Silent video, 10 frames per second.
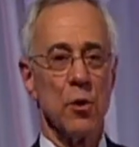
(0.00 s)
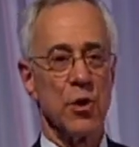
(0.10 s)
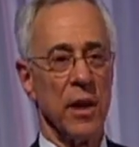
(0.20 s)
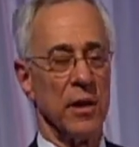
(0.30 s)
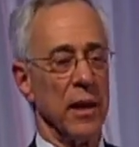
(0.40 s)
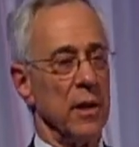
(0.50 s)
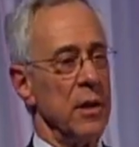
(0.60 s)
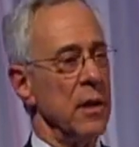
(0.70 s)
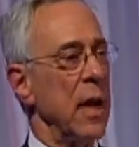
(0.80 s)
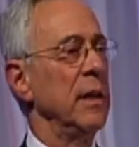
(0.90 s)
who said that
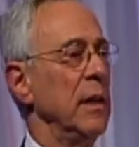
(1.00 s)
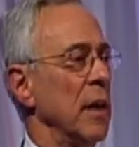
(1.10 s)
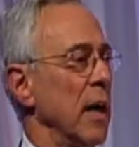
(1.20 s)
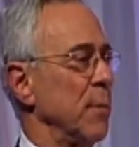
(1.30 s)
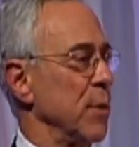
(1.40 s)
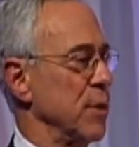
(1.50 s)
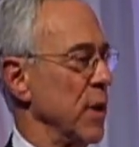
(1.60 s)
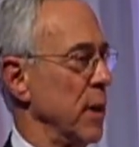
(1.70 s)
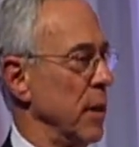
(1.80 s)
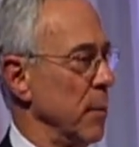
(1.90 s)

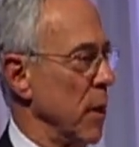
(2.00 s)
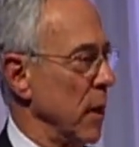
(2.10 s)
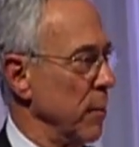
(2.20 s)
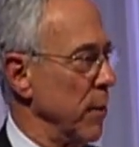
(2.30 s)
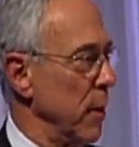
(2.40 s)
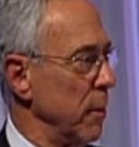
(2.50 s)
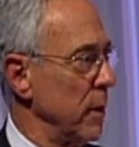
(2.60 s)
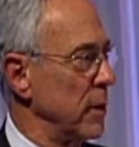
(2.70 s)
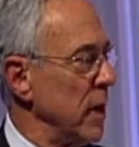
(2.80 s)
99% of the American public,